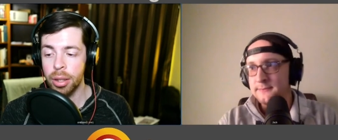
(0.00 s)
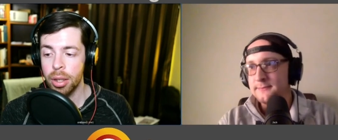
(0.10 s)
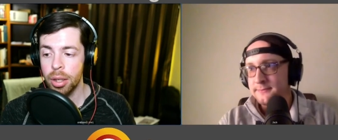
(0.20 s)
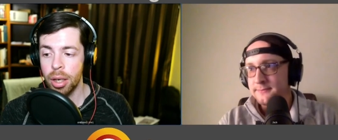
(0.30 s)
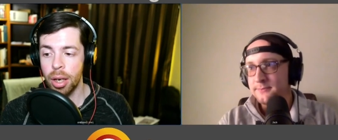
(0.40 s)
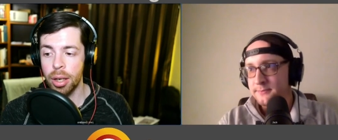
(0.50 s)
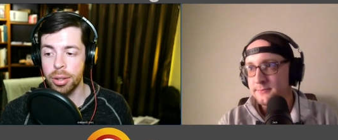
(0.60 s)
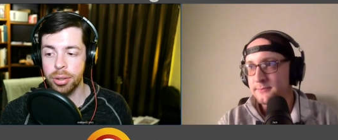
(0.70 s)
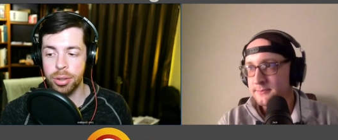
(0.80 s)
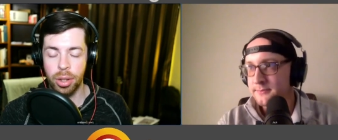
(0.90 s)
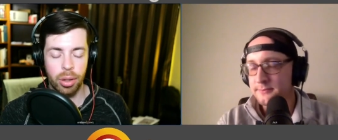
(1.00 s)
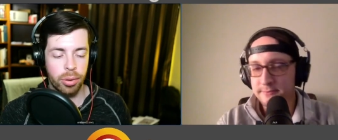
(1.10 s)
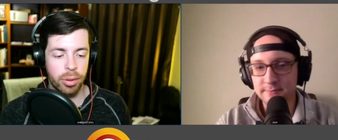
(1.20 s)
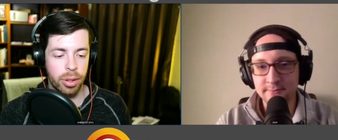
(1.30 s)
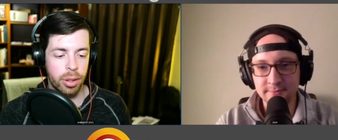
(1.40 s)
Speaker 1: Uh, so
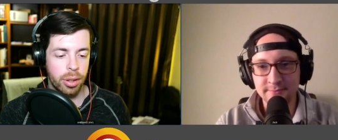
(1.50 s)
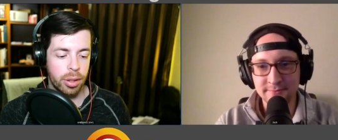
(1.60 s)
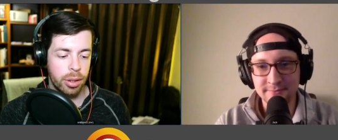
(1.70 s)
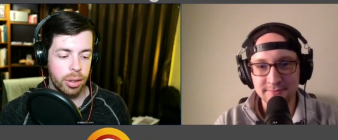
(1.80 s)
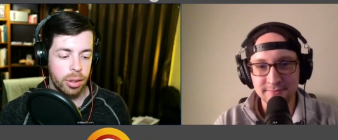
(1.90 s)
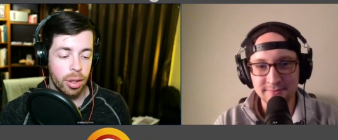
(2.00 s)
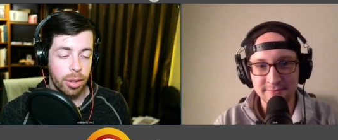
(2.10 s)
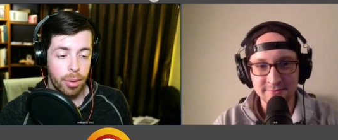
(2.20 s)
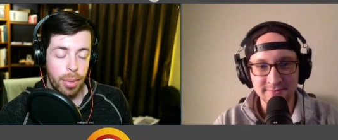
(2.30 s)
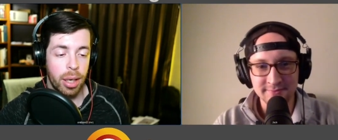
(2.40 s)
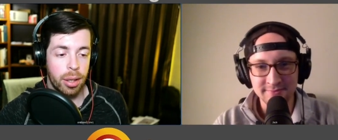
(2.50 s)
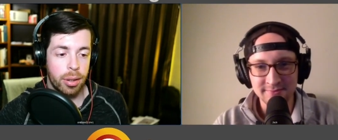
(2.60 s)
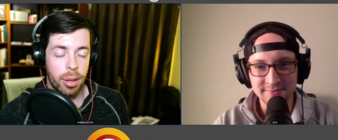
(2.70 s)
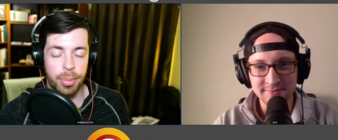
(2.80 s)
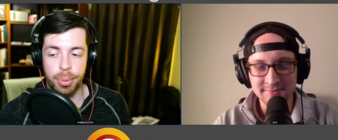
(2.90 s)
you know there may
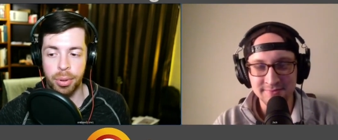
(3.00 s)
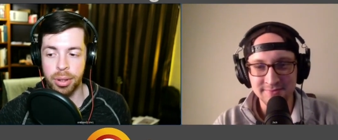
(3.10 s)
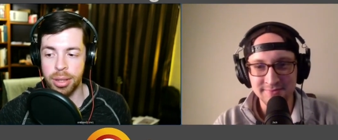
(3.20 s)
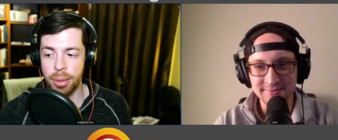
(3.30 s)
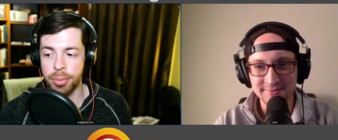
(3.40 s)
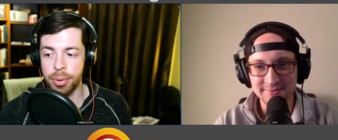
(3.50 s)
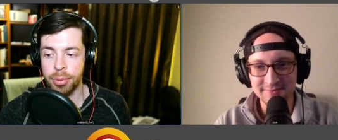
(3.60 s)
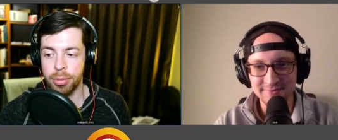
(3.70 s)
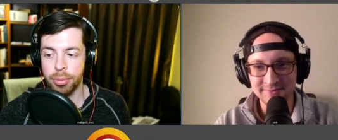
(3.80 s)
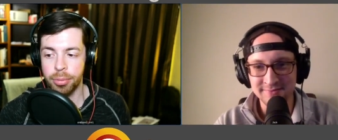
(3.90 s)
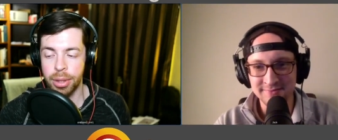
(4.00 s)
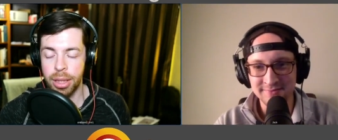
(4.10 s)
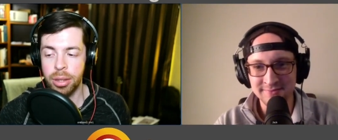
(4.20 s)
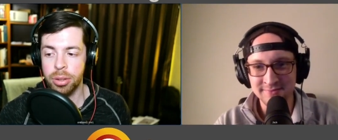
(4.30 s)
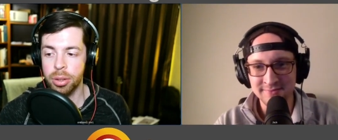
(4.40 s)
come a point in time but we
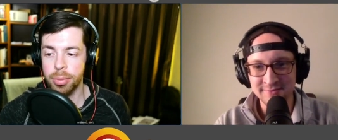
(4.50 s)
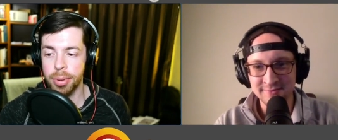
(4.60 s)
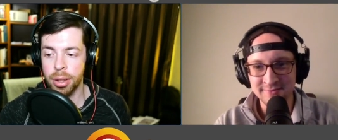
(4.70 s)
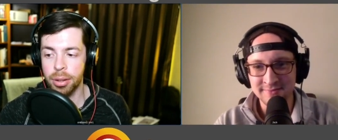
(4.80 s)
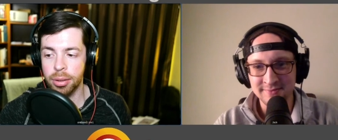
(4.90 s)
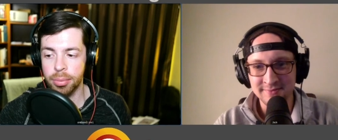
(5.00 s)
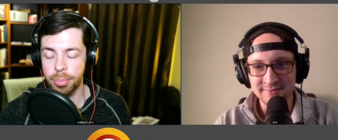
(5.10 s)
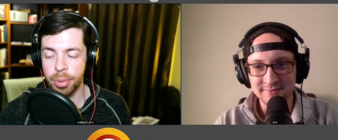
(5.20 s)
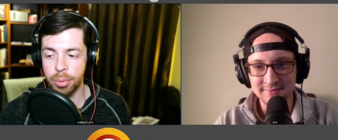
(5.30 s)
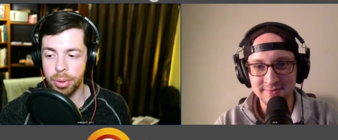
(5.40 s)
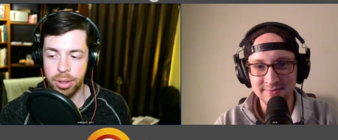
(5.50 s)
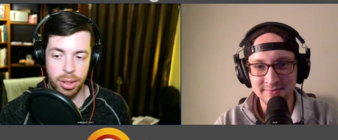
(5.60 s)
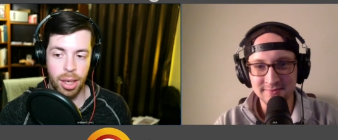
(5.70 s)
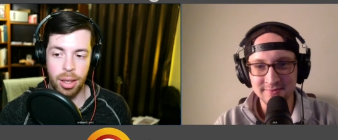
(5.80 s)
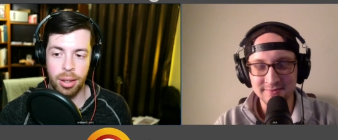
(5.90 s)
need to, but but once
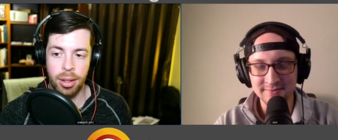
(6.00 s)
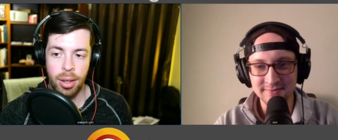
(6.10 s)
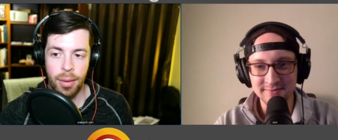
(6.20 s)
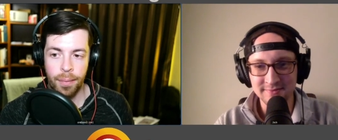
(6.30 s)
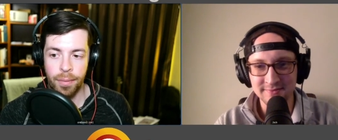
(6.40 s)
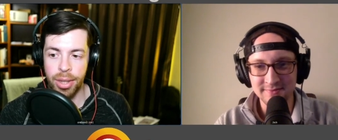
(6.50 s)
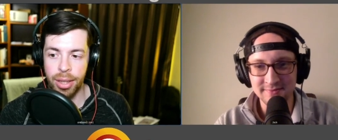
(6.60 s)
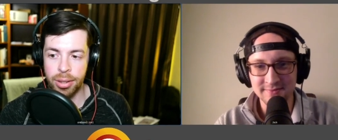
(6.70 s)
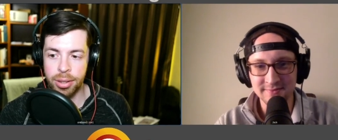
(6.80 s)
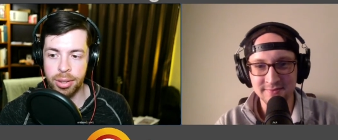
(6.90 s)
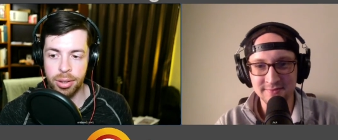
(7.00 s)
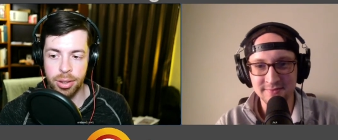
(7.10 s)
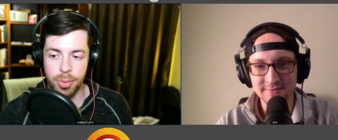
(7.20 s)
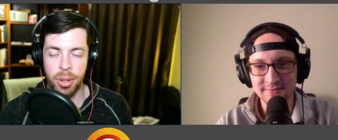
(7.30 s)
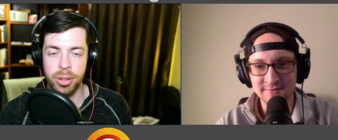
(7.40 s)
again, this
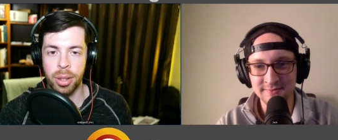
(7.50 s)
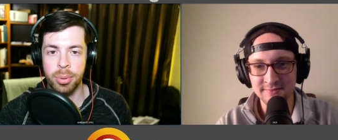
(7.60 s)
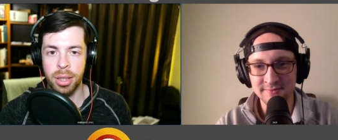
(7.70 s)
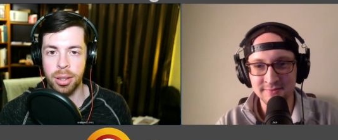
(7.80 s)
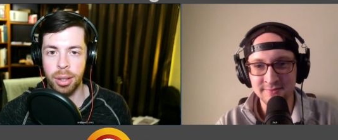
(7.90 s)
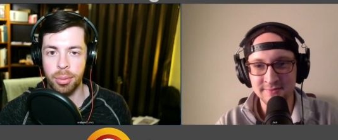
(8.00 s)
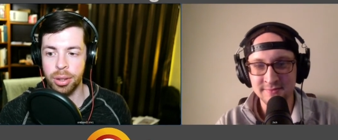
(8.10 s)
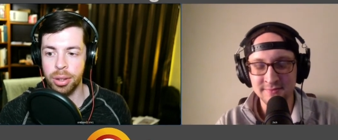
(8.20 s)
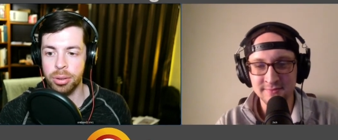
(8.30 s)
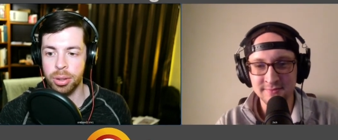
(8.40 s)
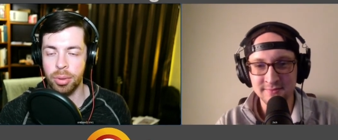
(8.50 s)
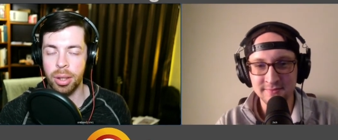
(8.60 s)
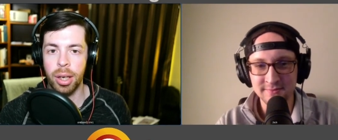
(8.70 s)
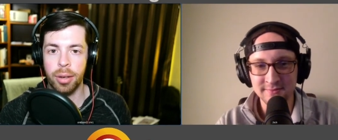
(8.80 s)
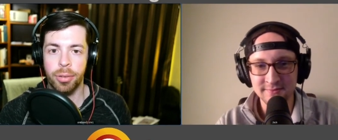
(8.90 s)
small subset that we're using
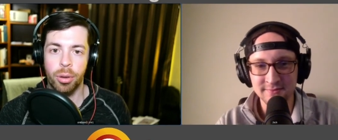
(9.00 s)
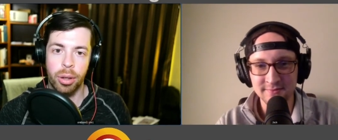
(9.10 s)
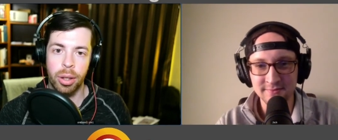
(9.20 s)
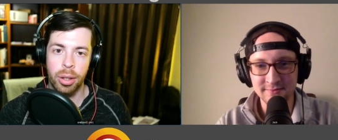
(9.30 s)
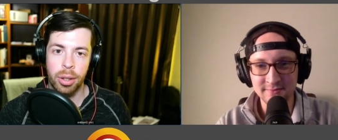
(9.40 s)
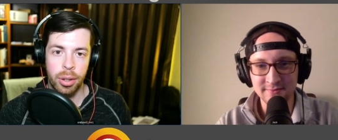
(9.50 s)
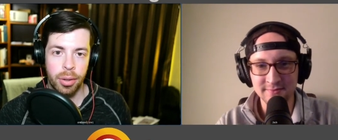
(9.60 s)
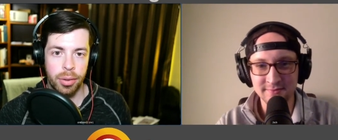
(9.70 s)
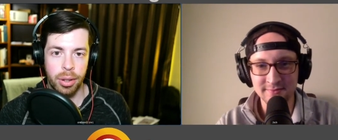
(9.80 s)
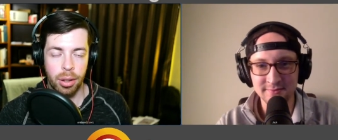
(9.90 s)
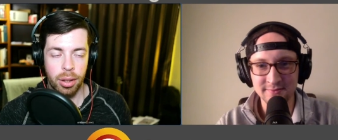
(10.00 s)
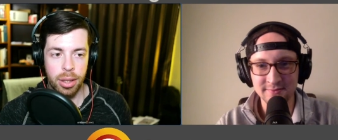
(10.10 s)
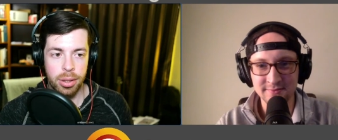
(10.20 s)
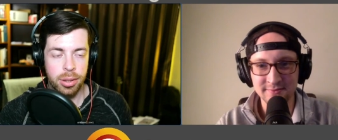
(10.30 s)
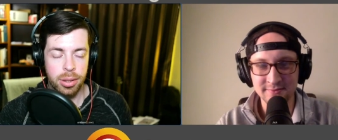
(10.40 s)
Rundeck for, you know,
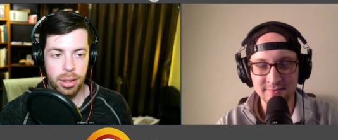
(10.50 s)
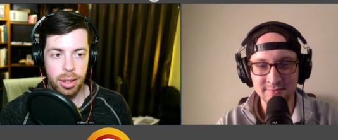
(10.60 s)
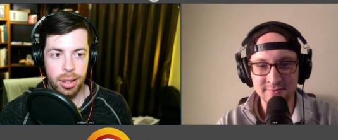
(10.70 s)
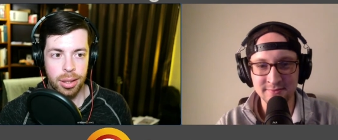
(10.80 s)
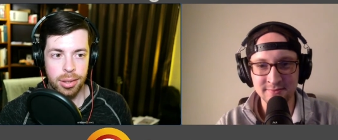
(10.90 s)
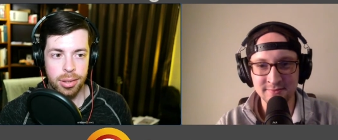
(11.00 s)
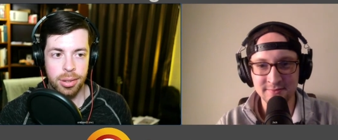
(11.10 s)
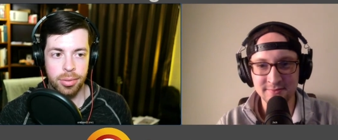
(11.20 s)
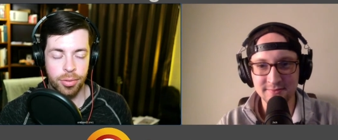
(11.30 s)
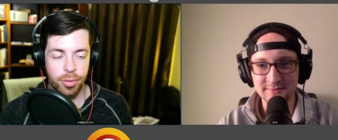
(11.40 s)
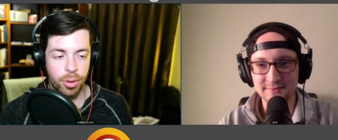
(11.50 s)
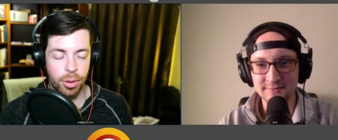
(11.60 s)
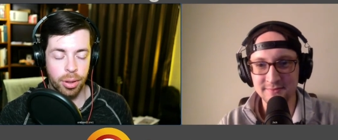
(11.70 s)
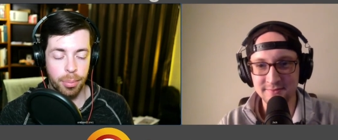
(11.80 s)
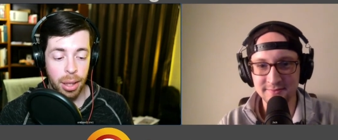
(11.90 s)
is is
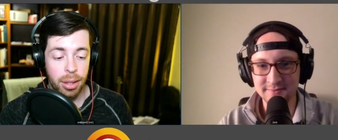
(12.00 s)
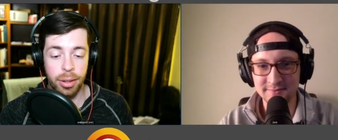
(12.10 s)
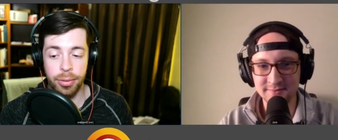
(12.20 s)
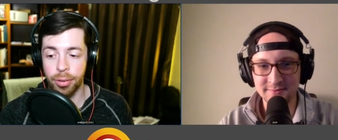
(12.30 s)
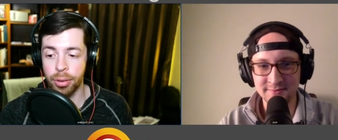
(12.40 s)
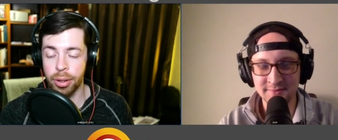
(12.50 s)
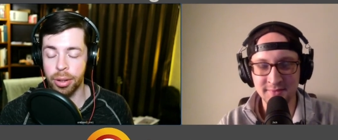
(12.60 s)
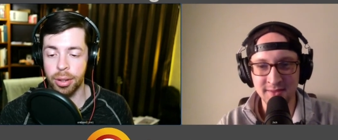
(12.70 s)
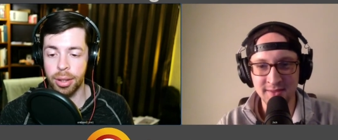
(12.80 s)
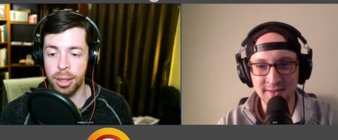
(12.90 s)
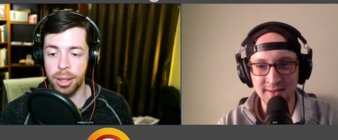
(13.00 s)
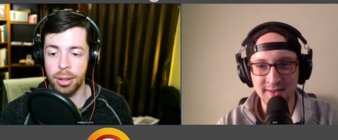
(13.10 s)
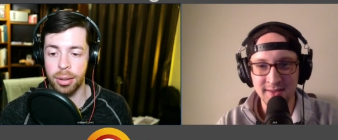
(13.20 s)
for mainly for the